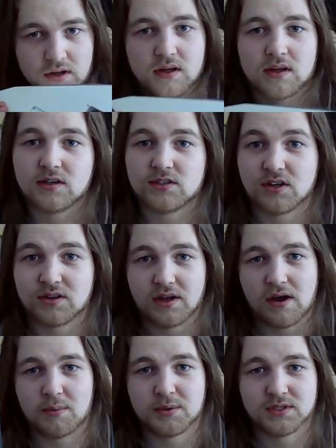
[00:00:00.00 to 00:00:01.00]
is on the
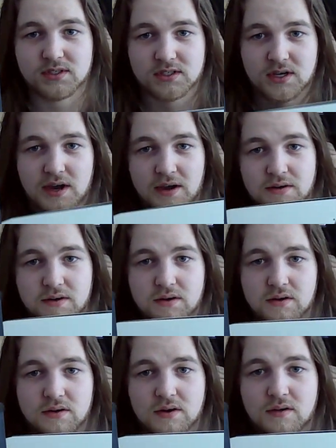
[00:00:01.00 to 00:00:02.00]
opposite side
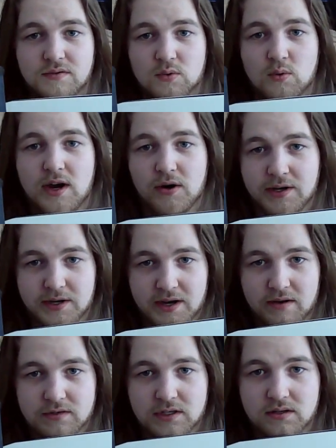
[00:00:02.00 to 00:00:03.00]
of your wiring
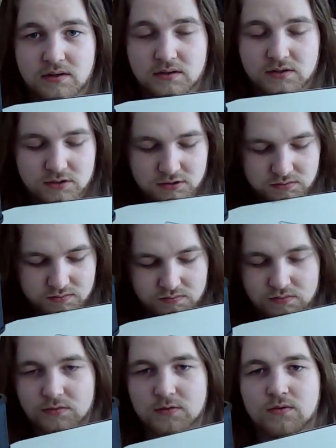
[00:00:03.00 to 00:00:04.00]
cavity. So
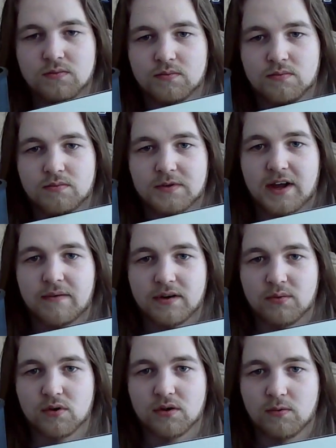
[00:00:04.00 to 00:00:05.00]
your cavity
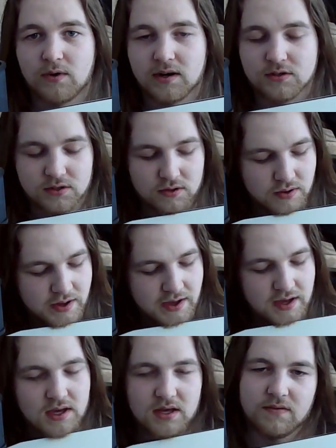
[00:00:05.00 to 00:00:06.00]
where all the wires go,
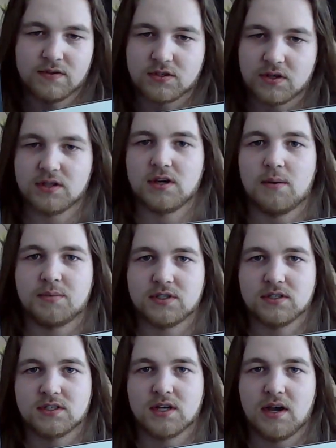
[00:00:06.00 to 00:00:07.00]
if it's on the opposite
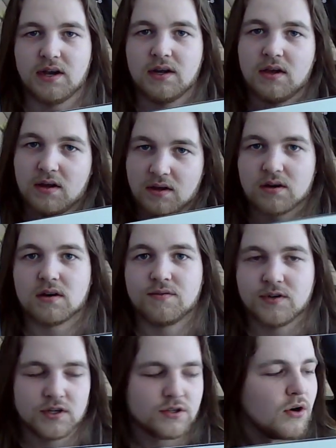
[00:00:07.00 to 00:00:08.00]
side of your
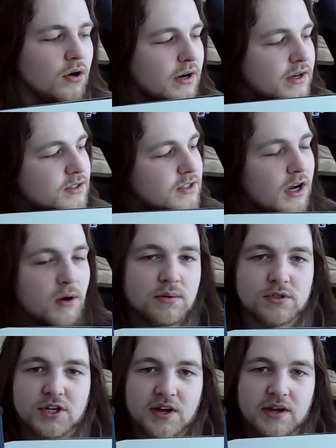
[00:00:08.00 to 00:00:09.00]
guitar as the output
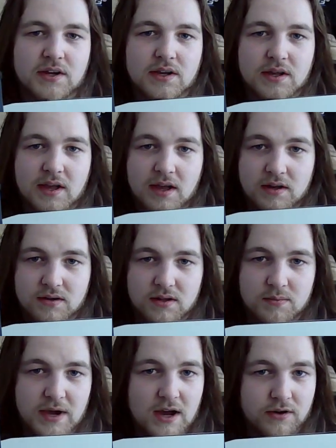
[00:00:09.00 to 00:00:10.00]
jack and the
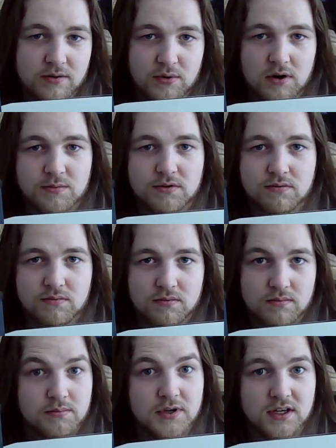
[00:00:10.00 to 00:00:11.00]
battery compartment,
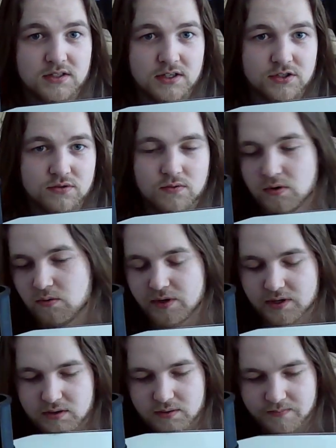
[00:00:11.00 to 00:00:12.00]
pay attention real quick.
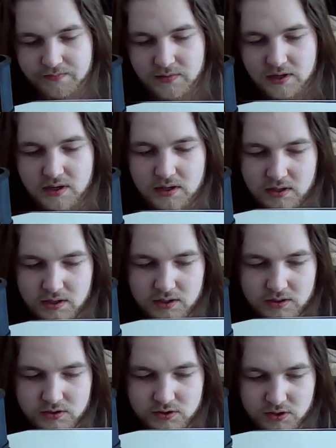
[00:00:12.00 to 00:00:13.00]

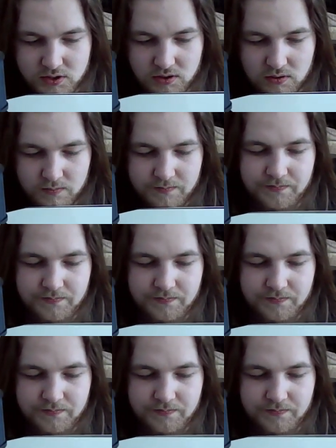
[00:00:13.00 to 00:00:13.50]
So